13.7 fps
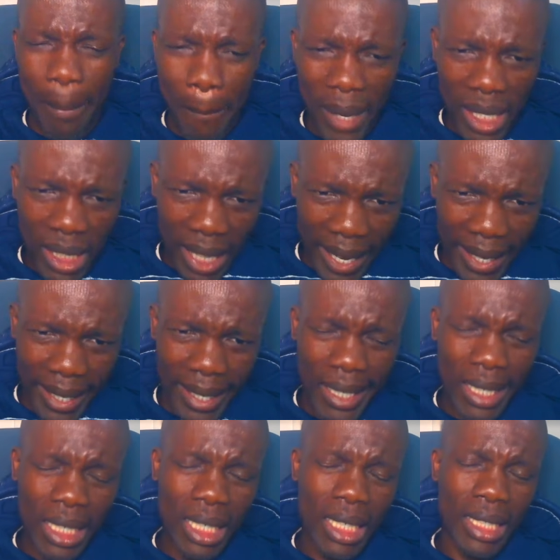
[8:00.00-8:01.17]
mistake,
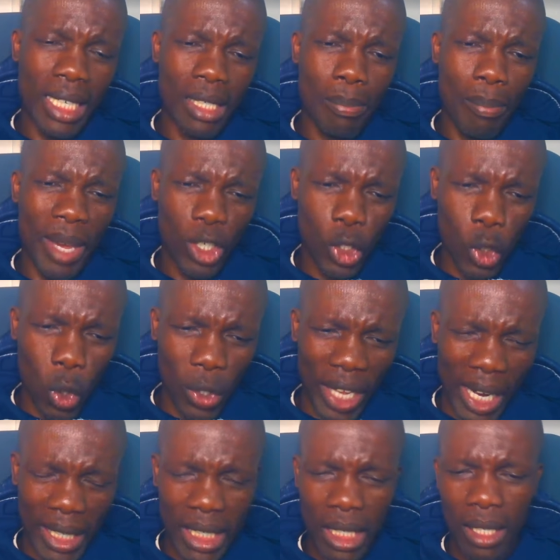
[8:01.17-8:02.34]
just make sure
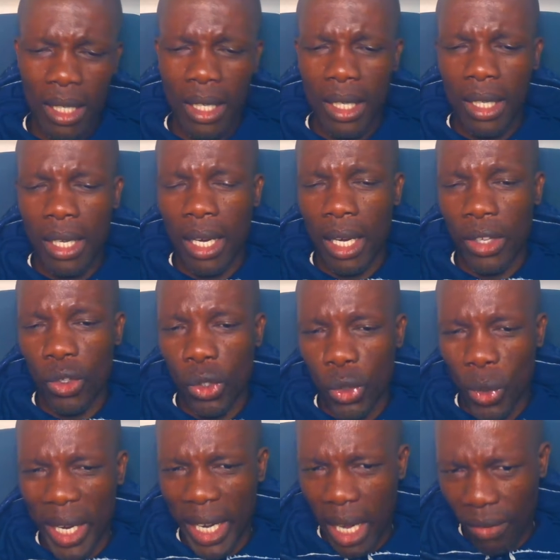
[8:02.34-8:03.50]
that you
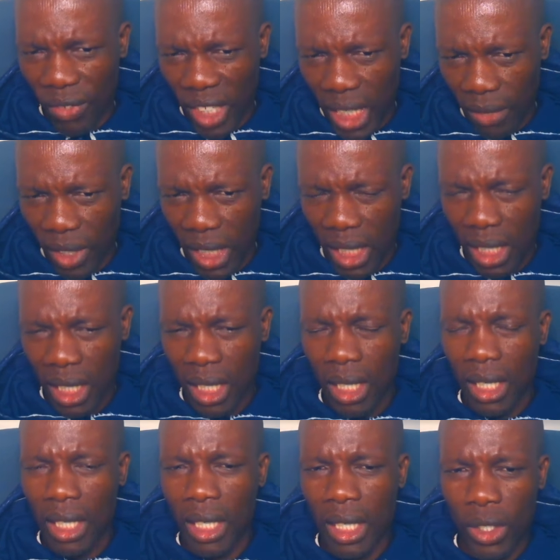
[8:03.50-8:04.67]
do an affidavit
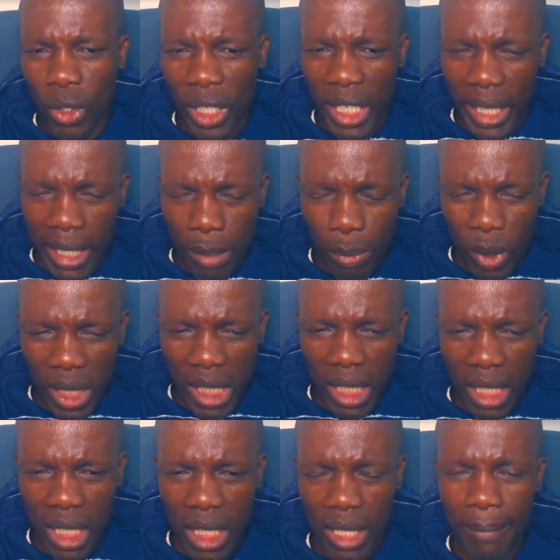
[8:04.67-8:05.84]
at your nearest police
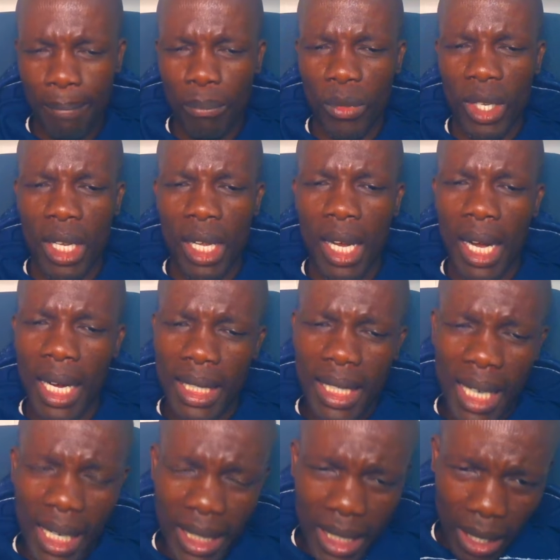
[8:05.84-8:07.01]
station,
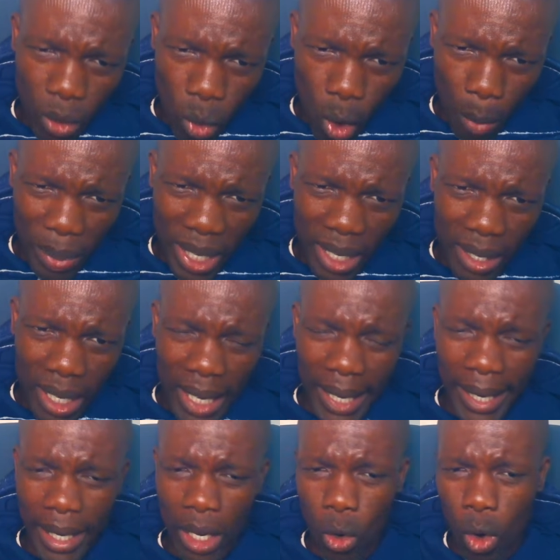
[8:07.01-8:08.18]
attach a copy
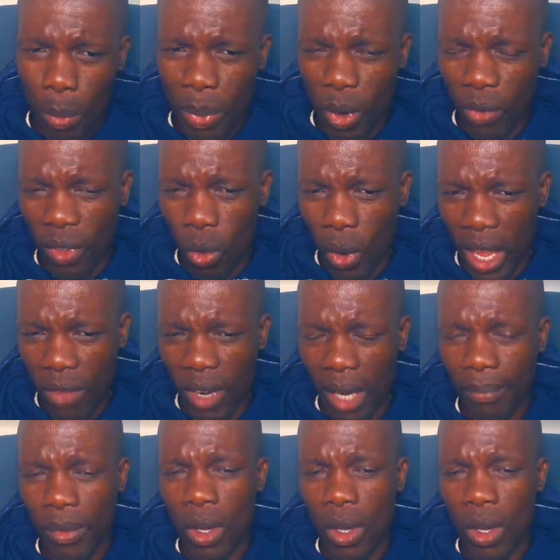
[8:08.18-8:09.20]
and a copy of the waiver